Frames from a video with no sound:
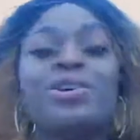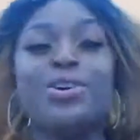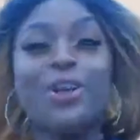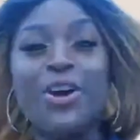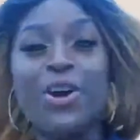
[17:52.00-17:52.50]

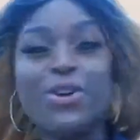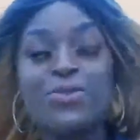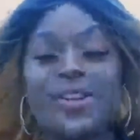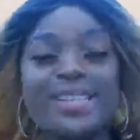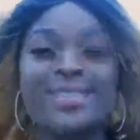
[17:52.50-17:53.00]
your girl
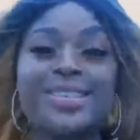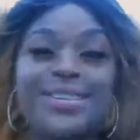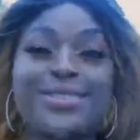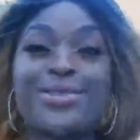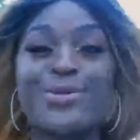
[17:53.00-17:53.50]

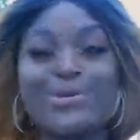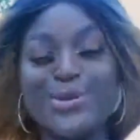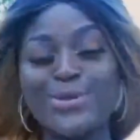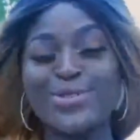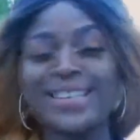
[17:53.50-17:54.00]
Gracia
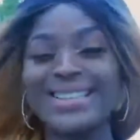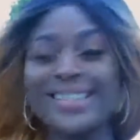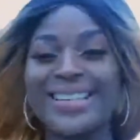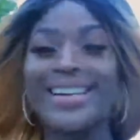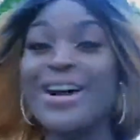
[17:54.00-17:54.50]

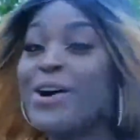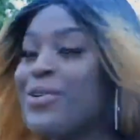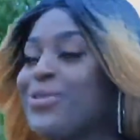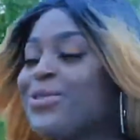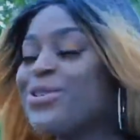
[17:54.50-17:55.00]
Susuzande.
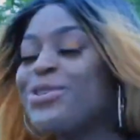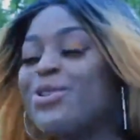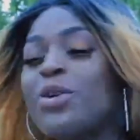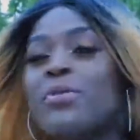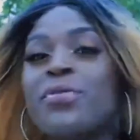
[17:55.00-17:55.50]
Of course,
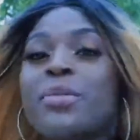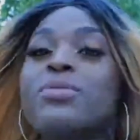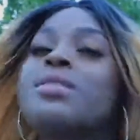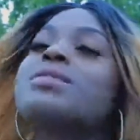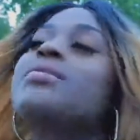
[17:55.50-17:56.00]
you know me
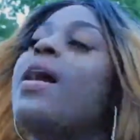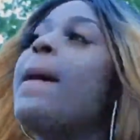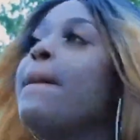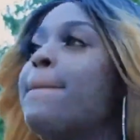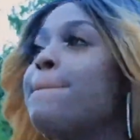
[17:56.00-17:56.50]
from this
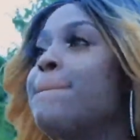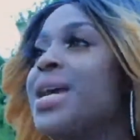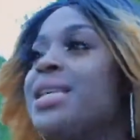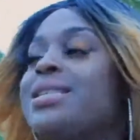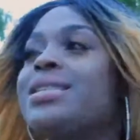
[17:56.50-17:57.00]

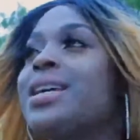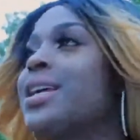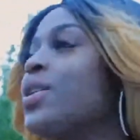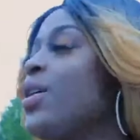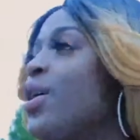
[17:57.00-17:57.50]

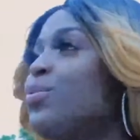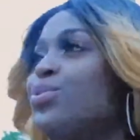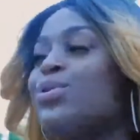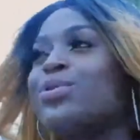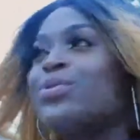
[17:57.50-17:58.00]
amazing
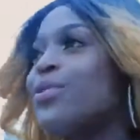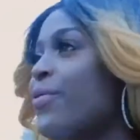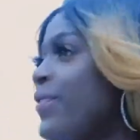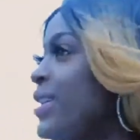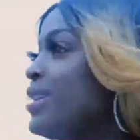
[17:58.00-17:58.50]

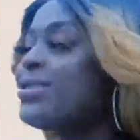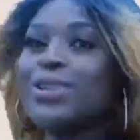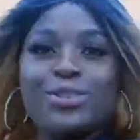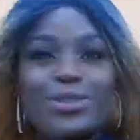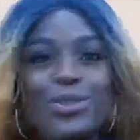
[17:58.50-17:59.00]
beautiful videos
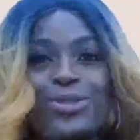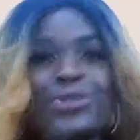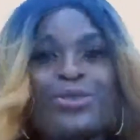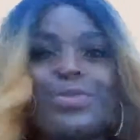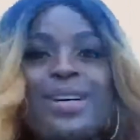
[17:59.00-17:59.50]
on
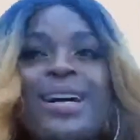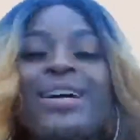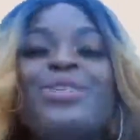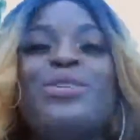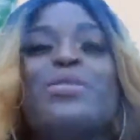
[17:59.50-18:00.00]
YouTube,
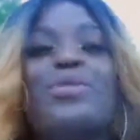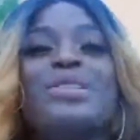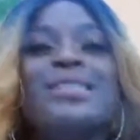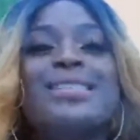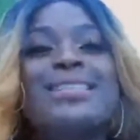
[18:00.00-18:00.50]
doing all
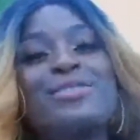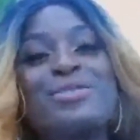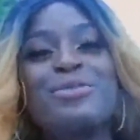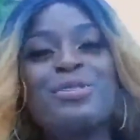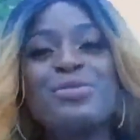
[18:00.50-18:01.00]
these
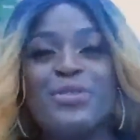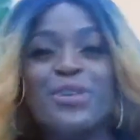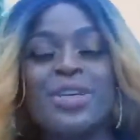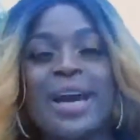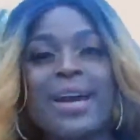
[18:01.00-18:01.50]
tutorials for
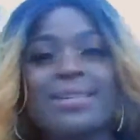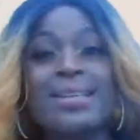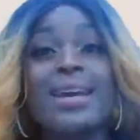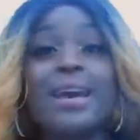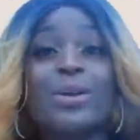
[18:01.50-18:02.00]
you guys.
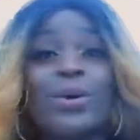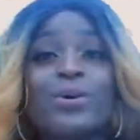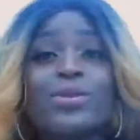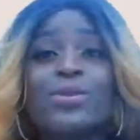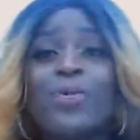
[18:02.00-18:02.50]
And
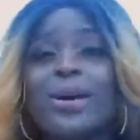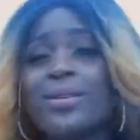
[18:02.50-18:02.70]
also, why